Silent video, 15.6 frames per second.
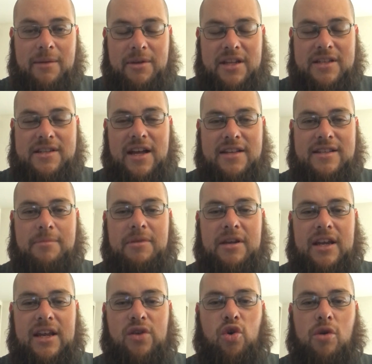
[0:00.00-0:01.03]
I mean, it's not
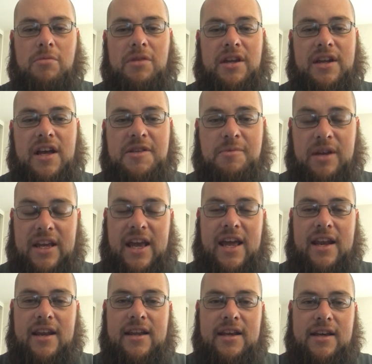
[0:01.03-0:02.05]
something he normally does, but
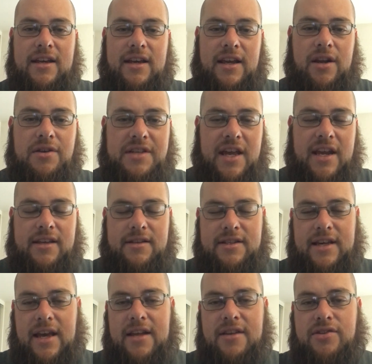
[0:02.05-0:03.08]
again, he knows how to
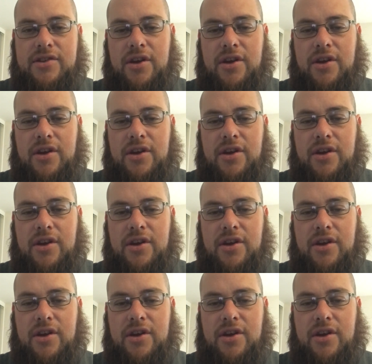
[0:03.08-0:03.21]
contend.